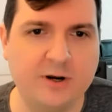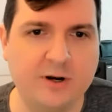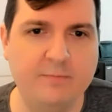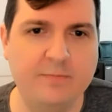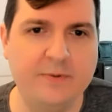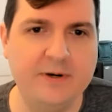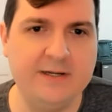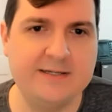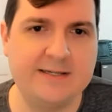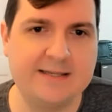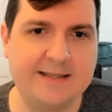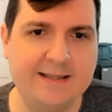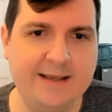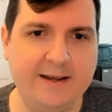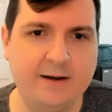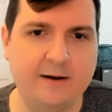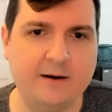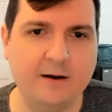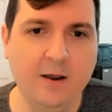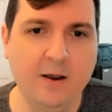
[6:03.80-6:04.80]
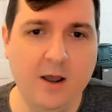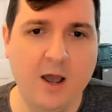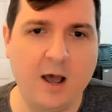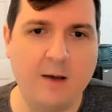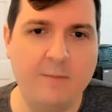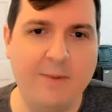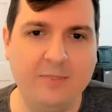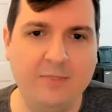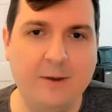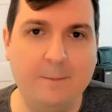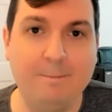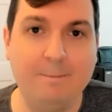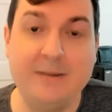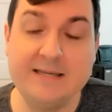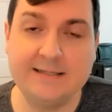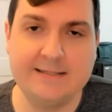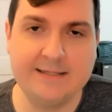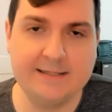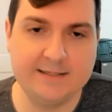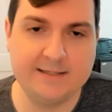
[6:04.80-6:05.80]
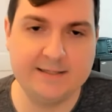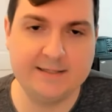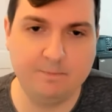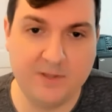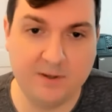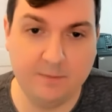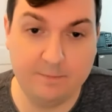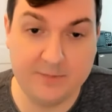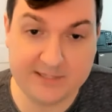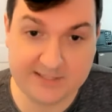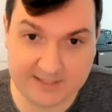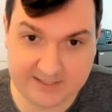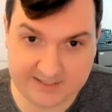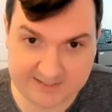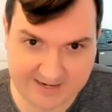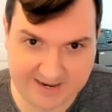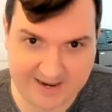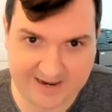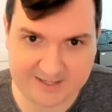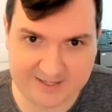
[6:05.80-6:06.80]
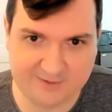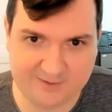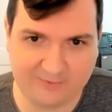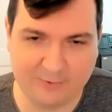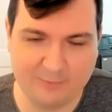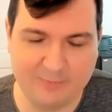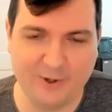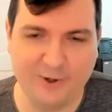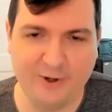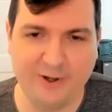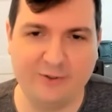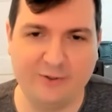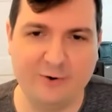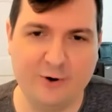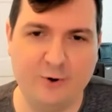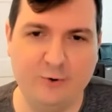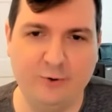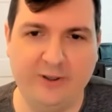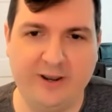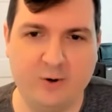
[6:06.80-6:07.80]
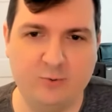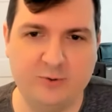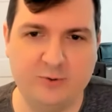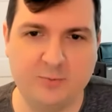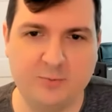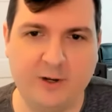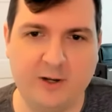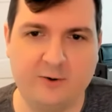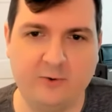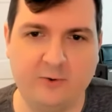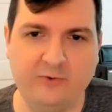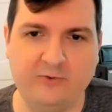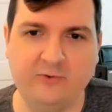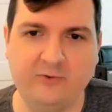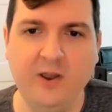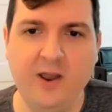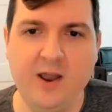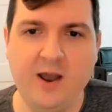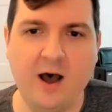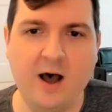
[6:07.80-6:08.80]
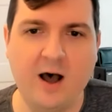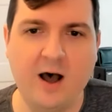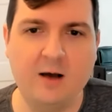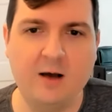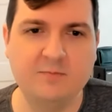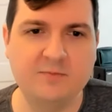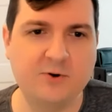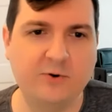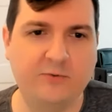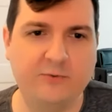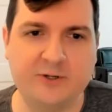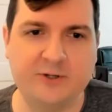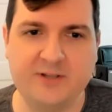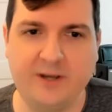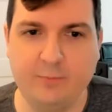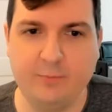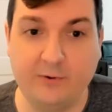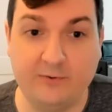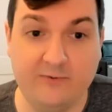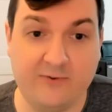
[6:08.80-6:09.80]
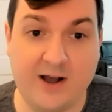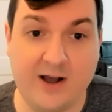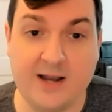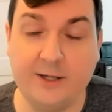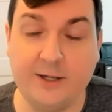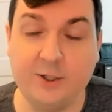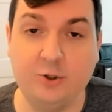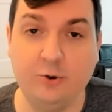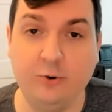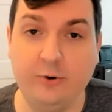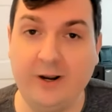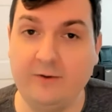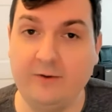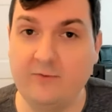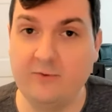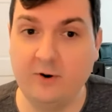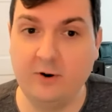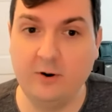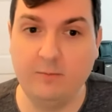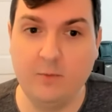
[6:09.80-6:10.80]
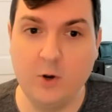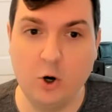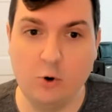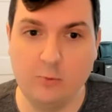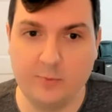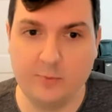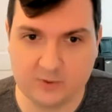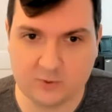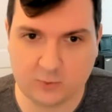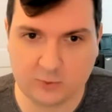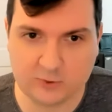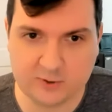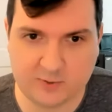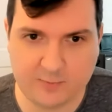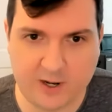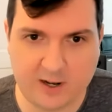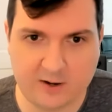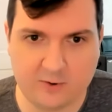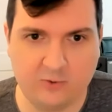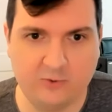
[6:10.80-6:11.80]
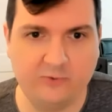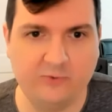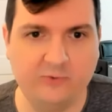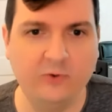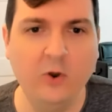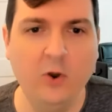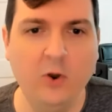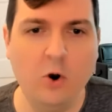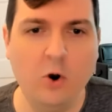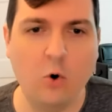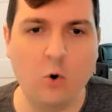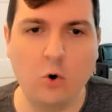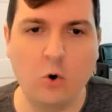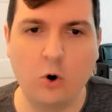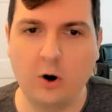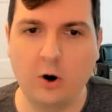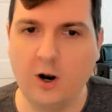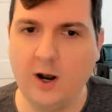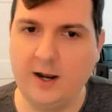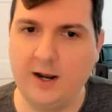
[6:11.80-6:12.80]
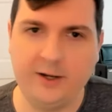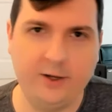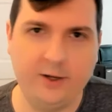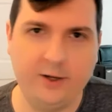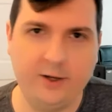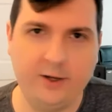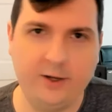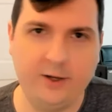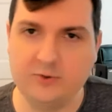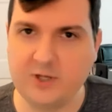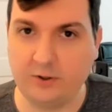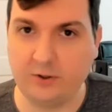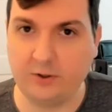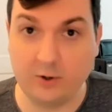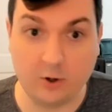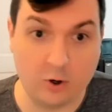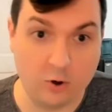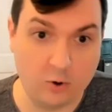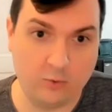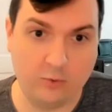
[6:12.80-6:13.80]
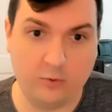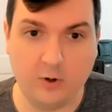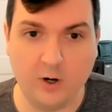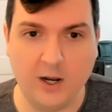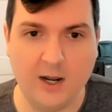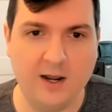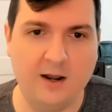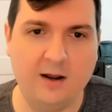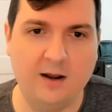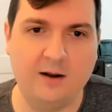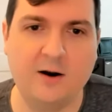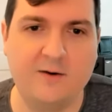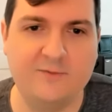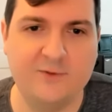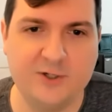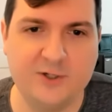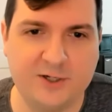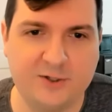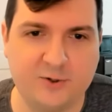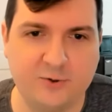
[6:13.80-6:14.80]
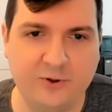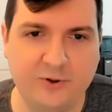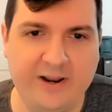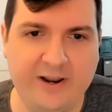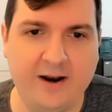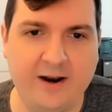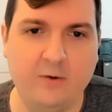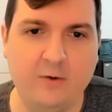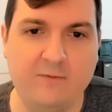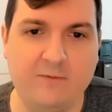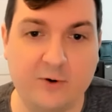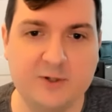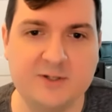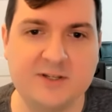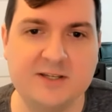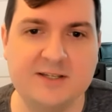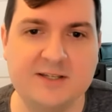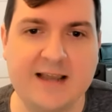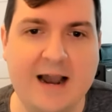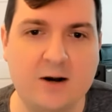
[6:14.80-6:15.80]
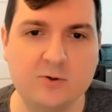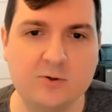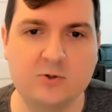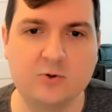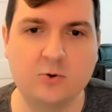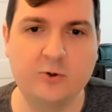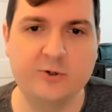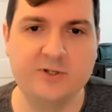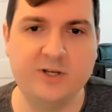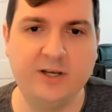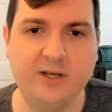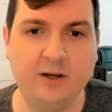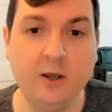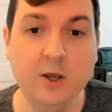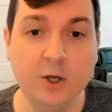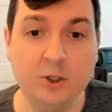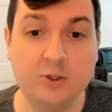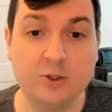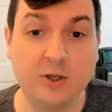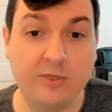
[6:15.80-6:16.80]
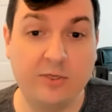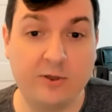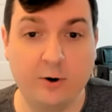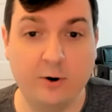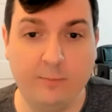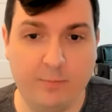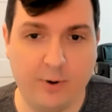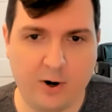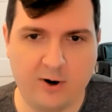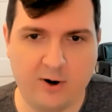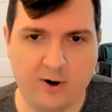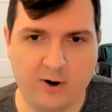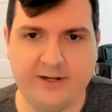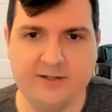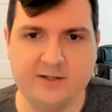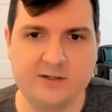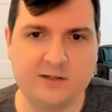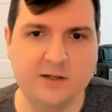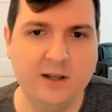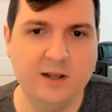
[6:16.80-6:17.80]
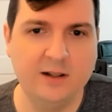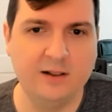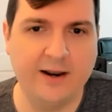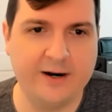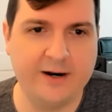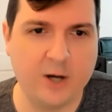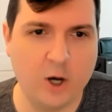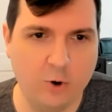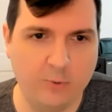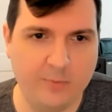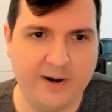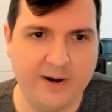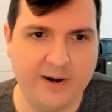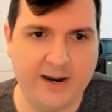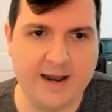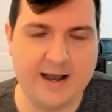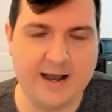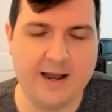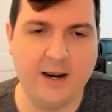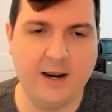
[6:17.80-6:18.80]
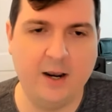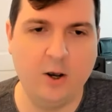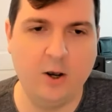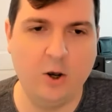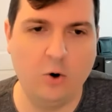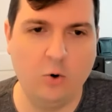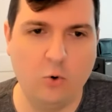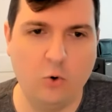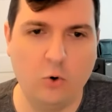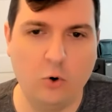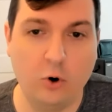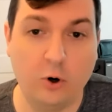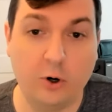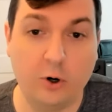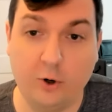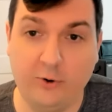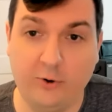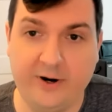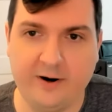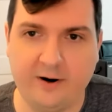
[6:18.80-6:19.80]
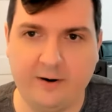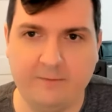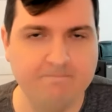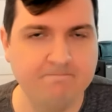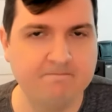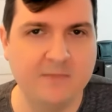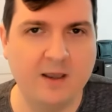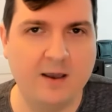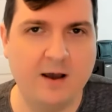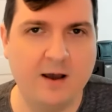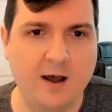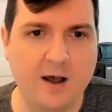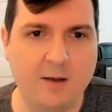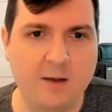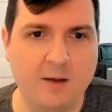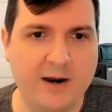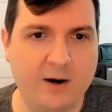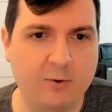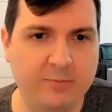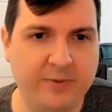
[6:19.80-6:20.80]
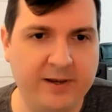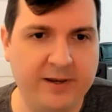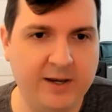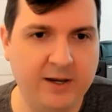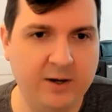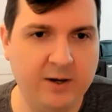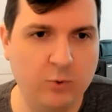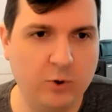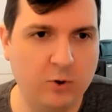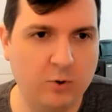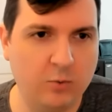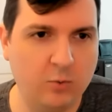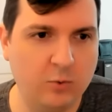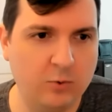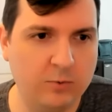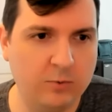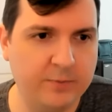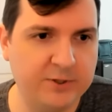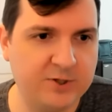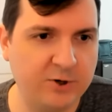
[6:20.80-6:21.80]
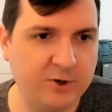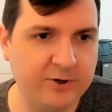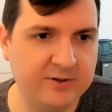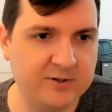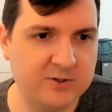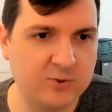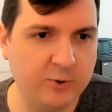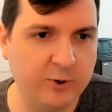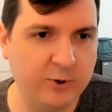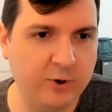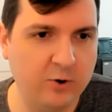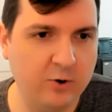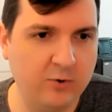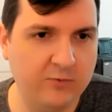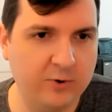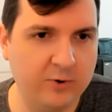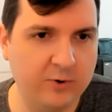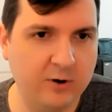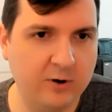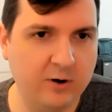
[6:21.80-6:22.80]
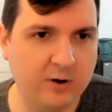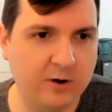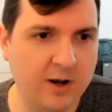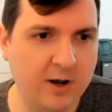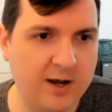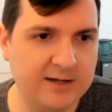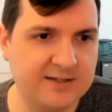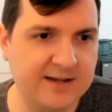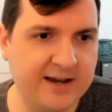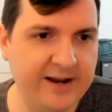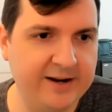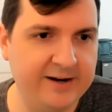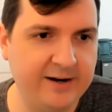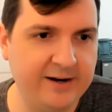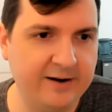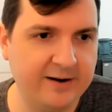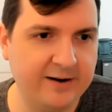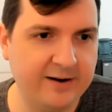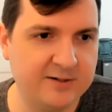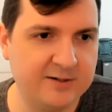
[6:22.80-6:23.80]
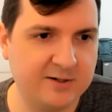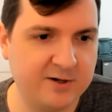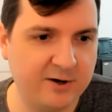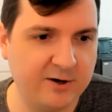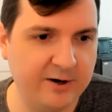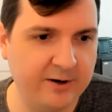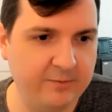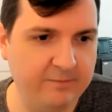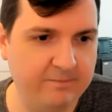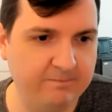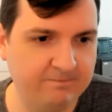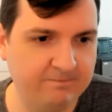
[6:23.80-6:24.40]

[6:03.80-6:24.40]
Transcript: companies think about the business case for building their own language models? So for example, fine tuning from open source models, or using their own conversational data versus outsourcing to third parties like OpenAI or Cohere. And we'll be turning this one over to Andy to get us started.